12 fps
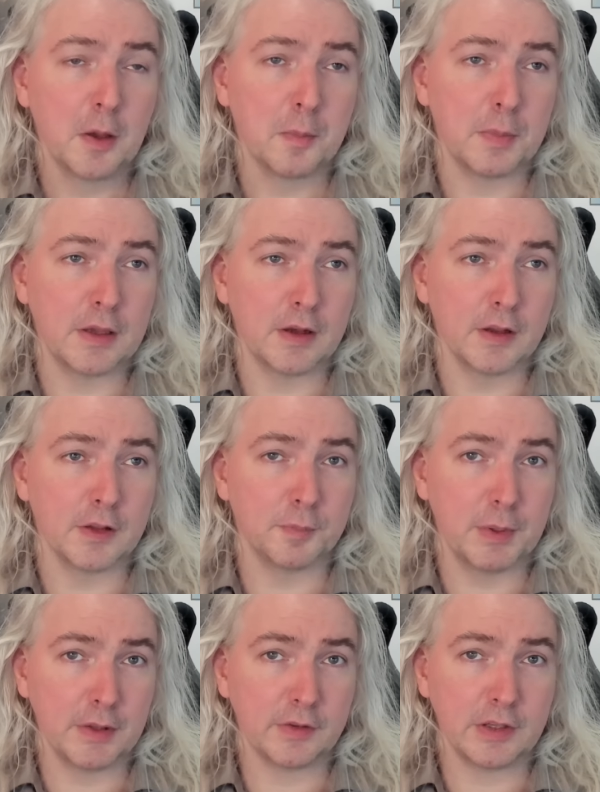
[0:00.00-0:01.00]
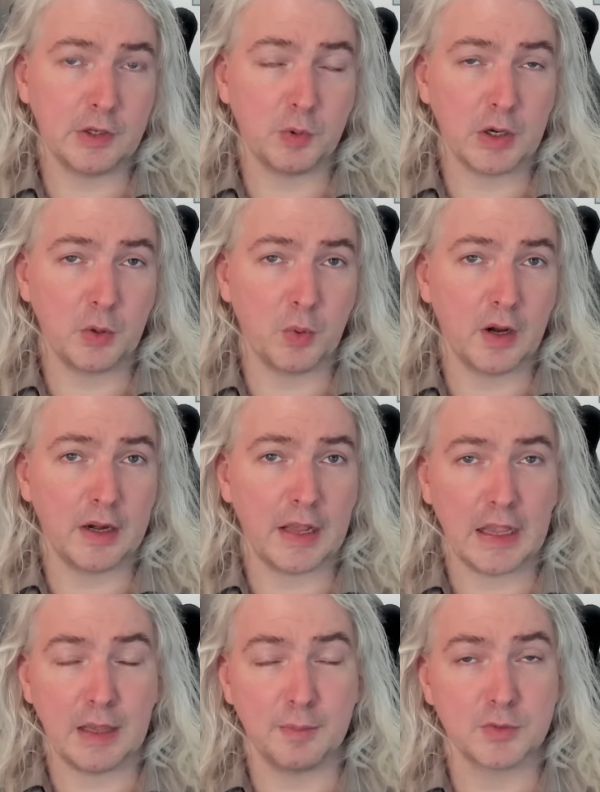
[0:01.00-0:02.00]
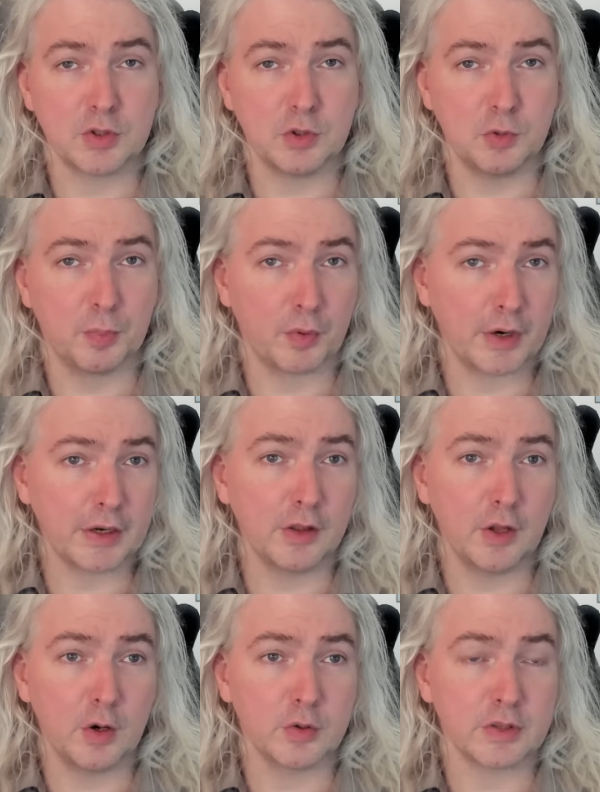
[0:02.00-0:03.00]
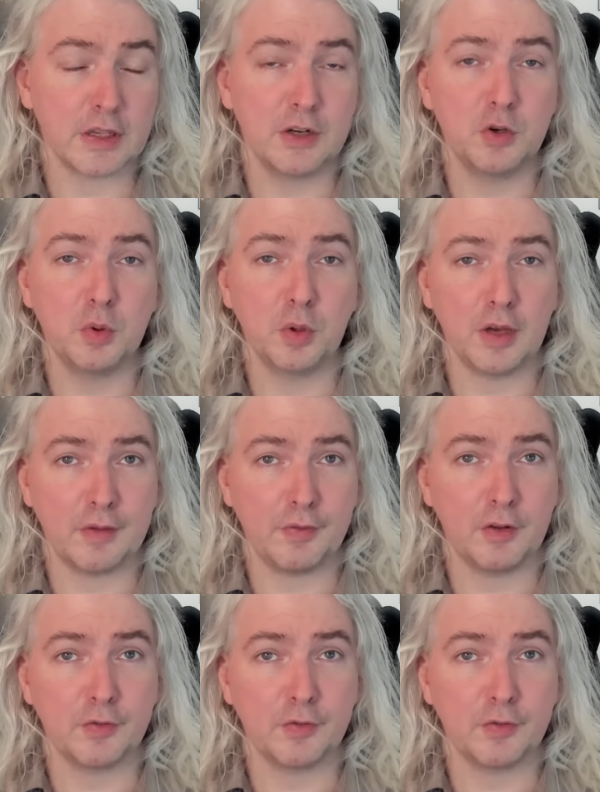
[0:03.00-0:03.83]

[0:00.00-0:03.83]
because Bill C-21 aims to bring those into a level of